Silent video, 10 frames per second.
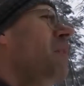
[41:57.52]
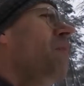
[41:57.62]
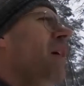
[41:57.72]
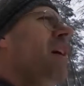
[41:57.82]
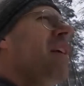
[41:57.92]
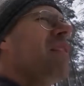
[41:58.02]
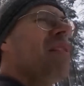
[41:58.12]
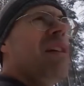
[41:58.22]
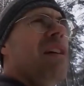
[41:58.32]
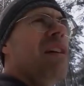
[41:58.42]
if I ate, uh,
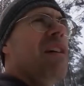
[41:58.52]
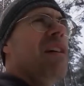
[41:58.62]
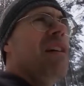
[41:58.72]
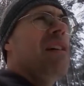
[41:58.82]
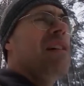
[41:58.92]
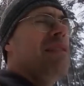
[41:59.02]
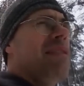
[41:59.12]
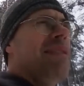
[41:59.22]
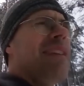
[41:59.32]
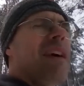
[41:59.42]
uh,
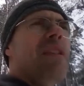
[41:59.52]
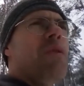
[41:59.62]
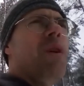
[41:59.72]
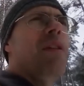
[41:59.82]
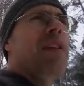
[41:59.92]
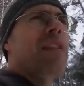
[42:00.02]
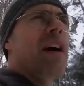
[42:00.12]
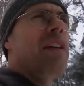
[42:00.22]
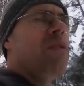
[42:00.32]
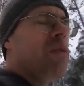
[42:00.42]
that I told her that
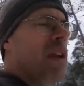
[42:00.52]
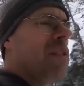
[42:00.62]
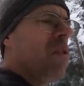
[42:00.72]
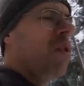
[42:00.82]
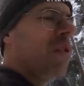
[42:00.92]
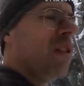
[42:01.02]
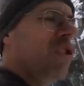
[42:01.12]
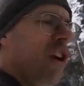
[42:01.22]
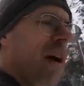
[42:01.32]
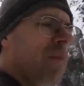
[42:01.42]
I don't eat all the
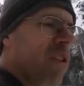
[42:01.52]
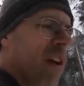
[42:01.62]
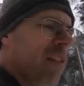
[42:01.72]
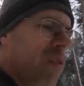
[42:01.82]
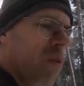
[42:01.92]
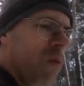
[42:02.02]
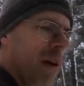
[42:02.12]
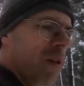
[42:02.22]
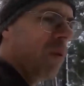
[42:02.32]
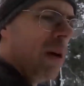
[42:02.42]
jams and I threw
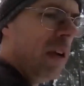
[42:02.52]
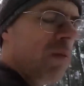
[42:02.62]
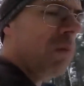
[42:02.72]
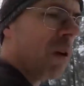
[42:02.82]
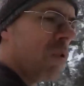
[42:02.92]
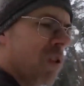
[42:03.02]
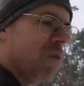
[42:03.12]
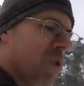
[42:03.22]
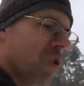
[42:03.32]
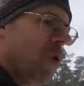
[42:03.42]
one away because
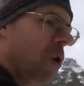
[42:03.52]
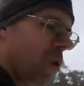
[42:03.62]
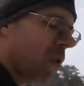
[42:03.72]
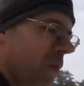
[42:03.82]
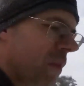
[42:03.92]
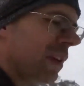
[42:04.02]
it was old,